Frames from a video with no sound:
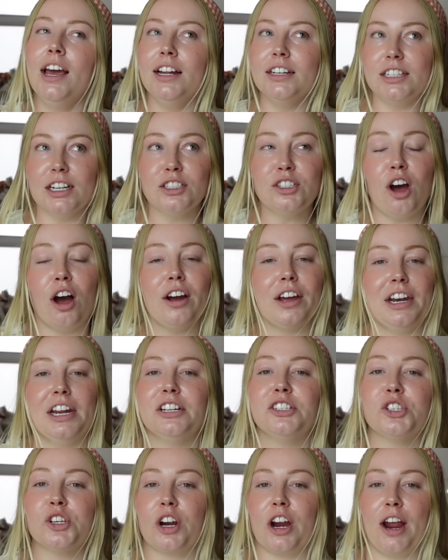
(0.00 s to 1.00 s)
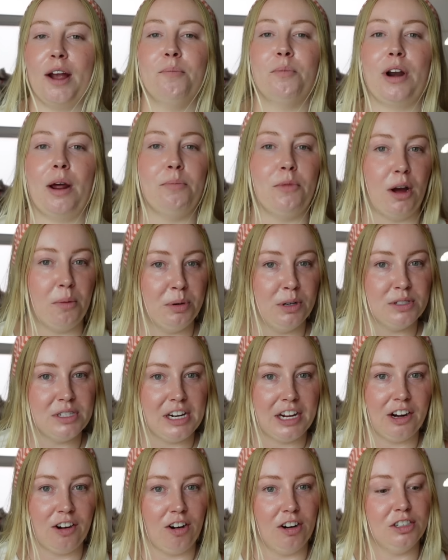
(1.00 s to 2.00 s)
TikTok and Instagram when I'm not
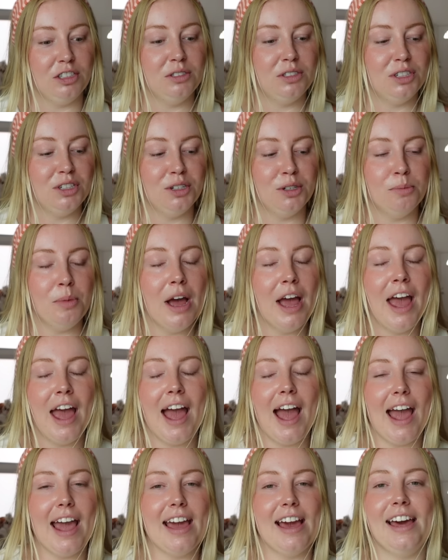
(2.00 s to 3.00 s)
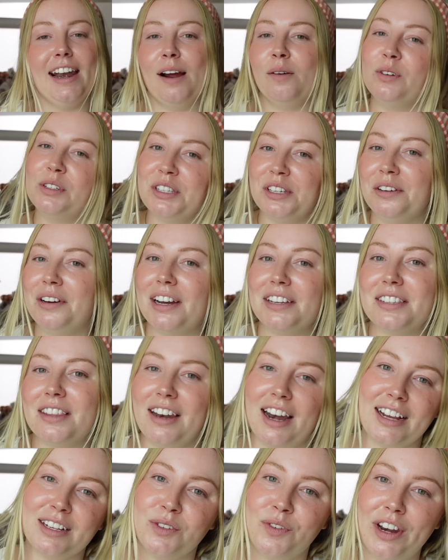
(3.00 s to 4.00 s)
posting here on YouTube and I will see you guys in
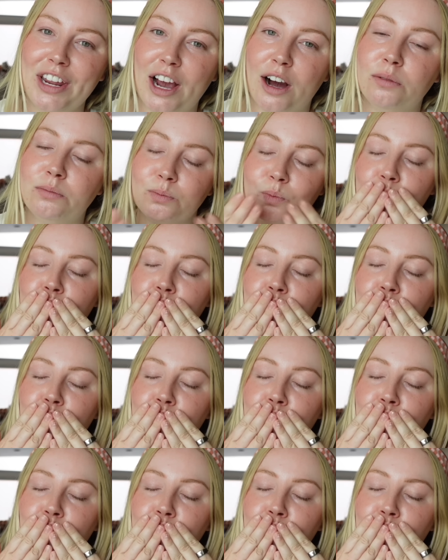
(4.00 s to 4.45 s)
the next video.